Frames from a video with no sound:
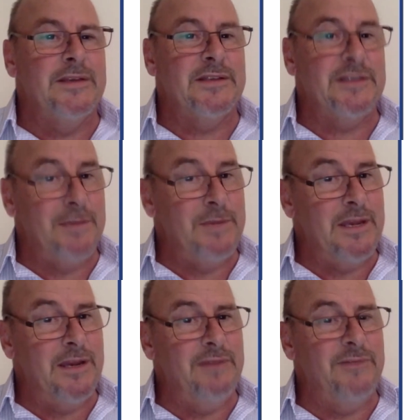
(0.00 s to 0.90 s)
So same
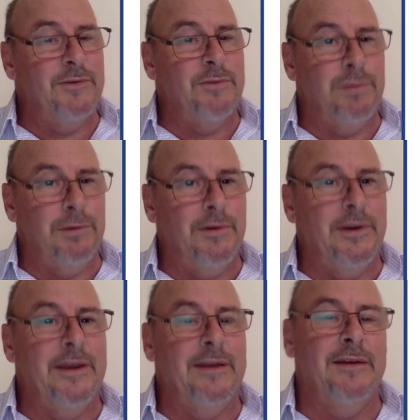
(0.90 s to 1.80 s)
again, if you
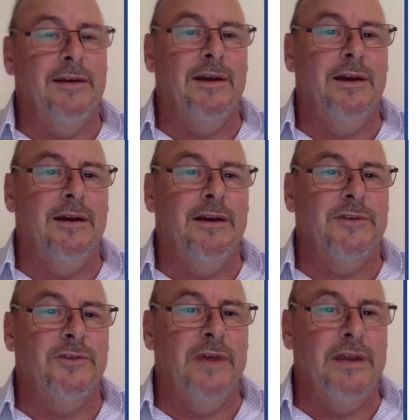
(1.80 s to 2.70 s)
employ a
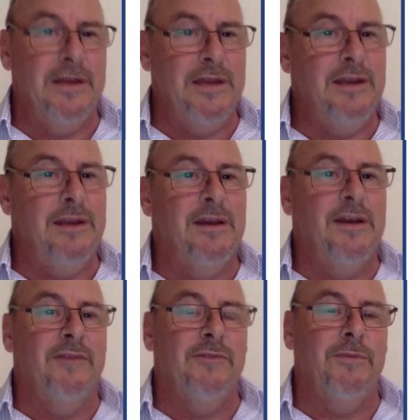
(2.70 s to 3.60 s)
trainee
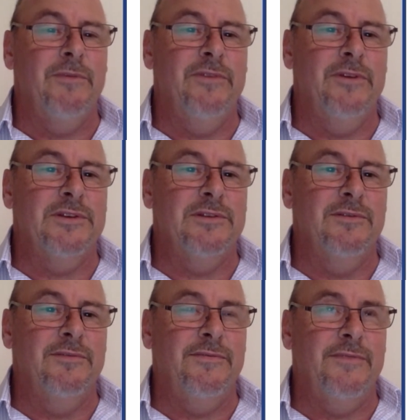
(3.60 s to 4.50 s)
from the
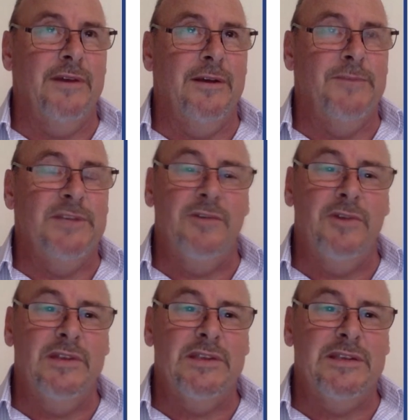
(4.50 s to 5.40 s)
1st of
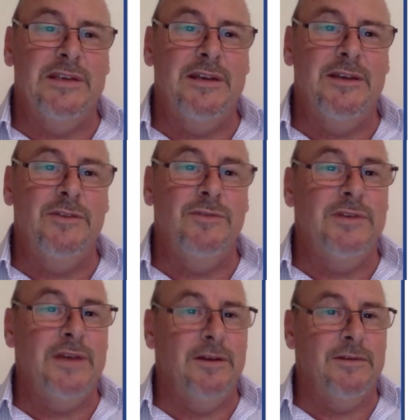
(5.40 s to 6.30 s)
January this year, you
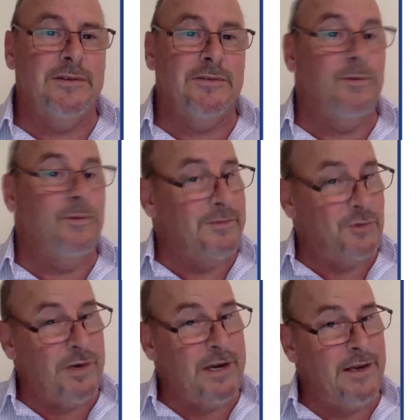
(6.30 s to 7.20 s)
don't, or the
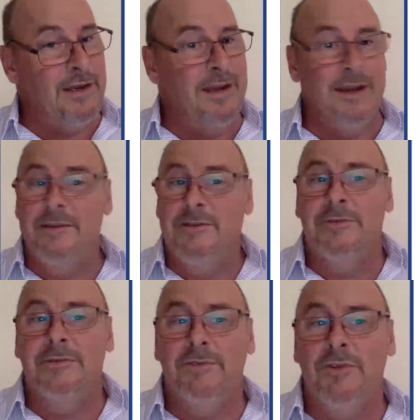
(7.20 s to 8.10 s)
trainee and
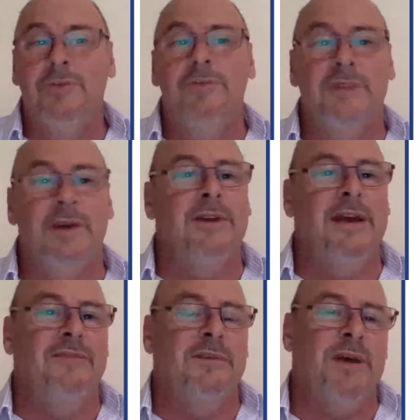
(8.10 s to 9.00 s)
or you don't
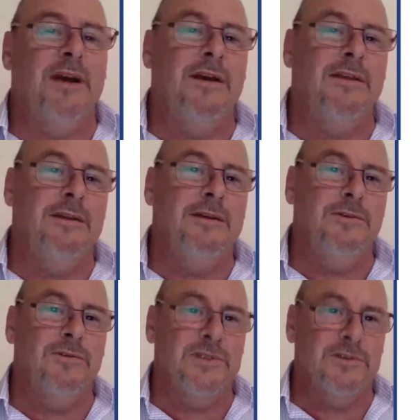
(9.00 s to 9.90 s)
have to pay the
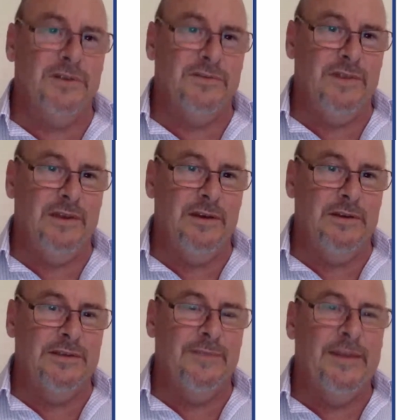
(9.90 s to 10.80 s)
course cost for
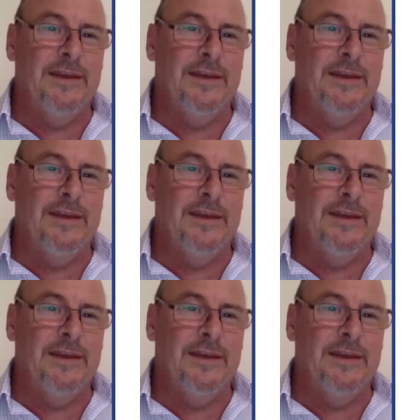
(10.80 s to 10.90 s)
those.